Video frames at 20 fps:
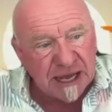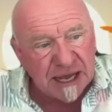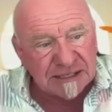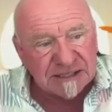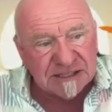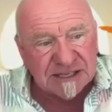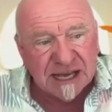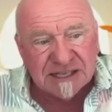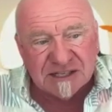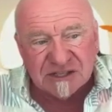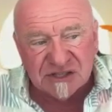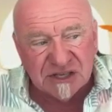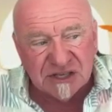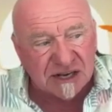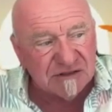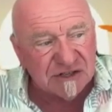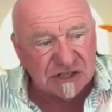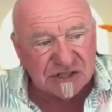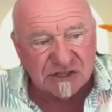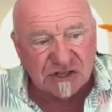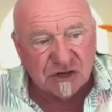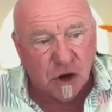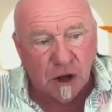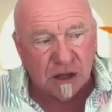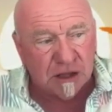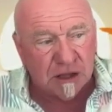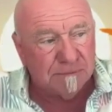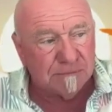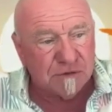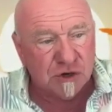and say, instead of just
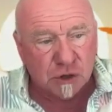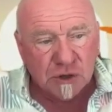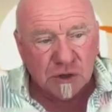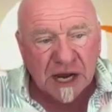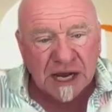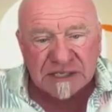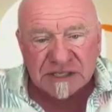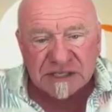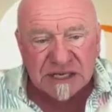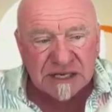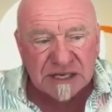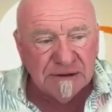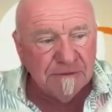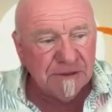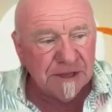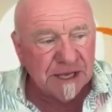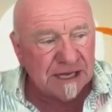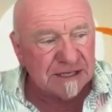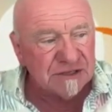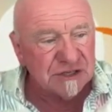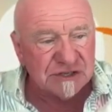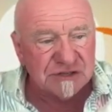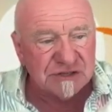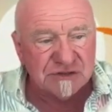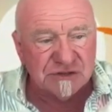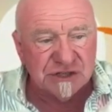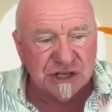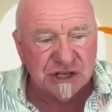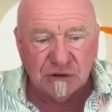calling them crazy and just,